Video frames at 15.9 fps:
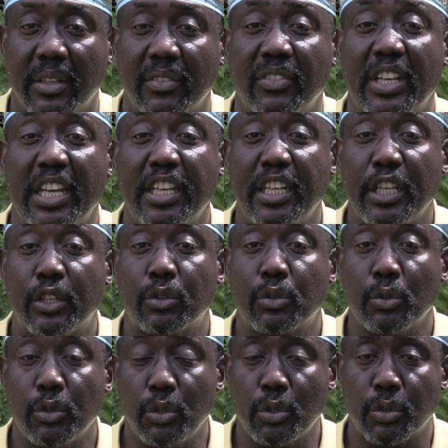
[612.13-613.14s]
they need
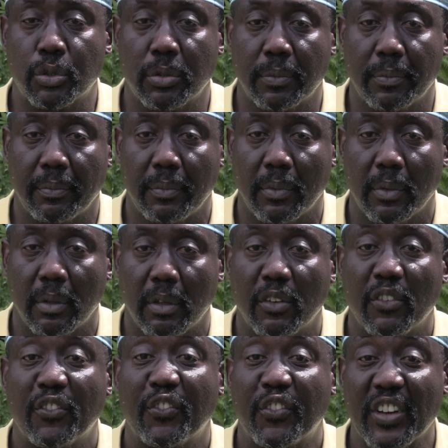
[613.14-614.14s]
to use
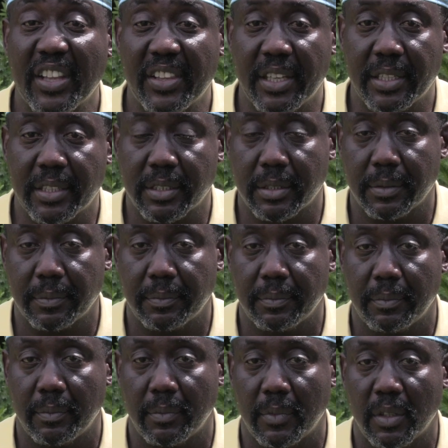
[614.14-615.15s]
feathers
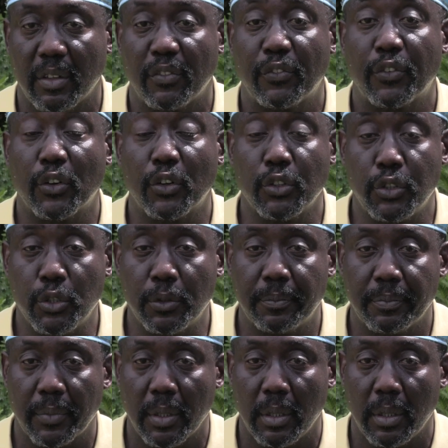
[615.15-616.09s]
from you.